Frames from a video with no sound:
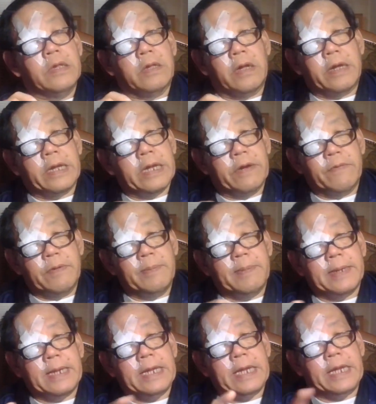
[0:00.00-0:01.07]
Not
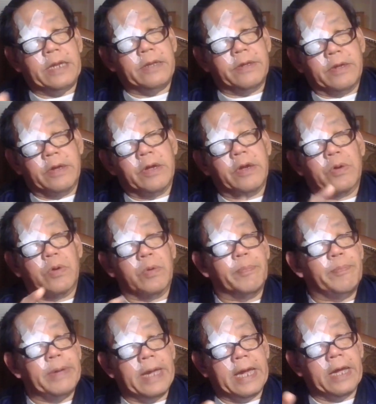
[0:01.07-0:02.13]
everybody eat dog or
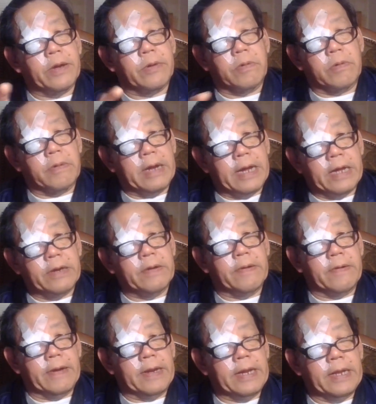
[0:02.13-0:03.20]
bat or rat
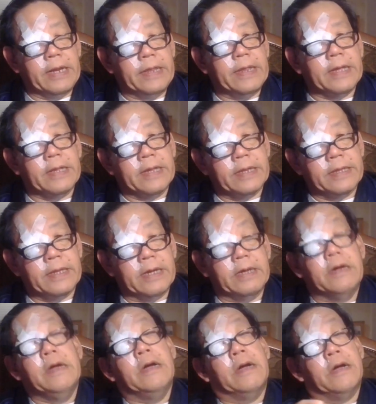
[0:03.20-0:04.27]
or anything like
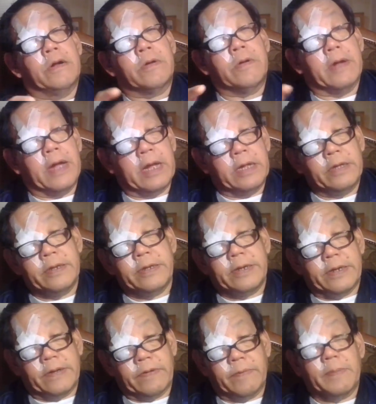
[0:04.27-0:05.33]
that. Uncle Alan
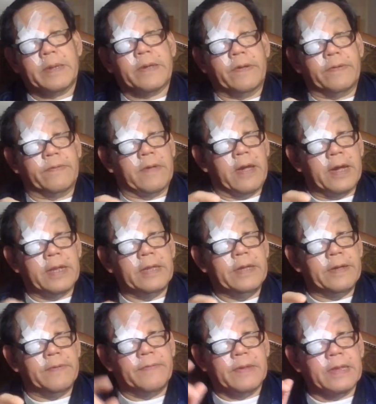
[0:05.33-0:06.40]
does, because I
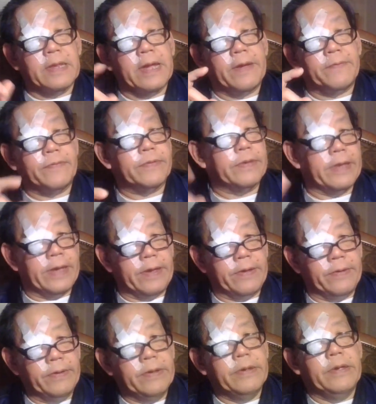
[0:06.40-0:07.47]
lived the
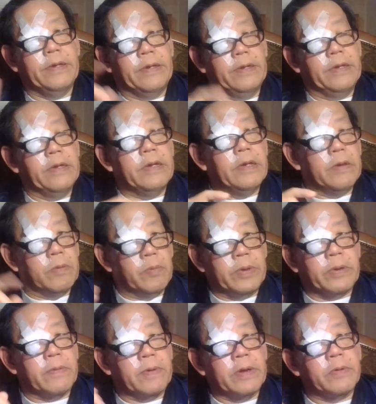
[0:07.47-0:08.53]
lifestyle,
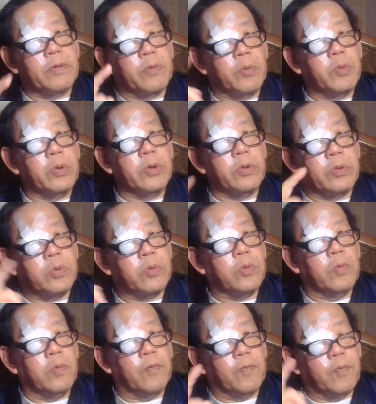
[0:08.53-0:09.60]
went around the world
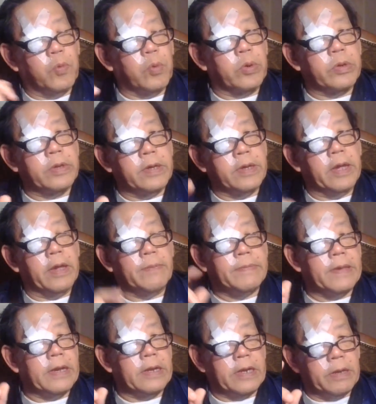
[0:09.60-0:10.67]
4
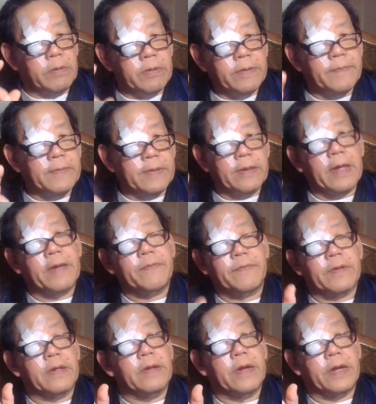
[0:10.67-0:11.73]
times, and I lived the
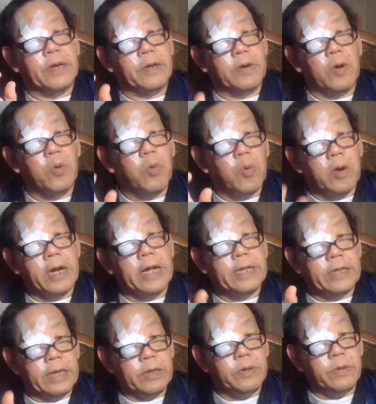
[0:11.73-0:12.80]
lifestyle. I know
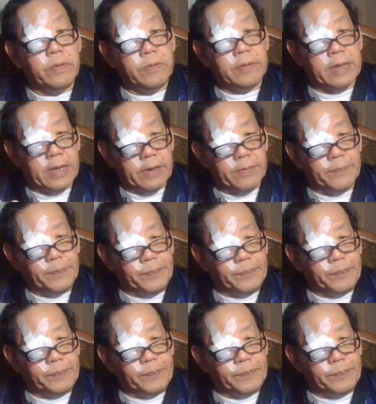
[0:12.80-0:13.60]
why they do that.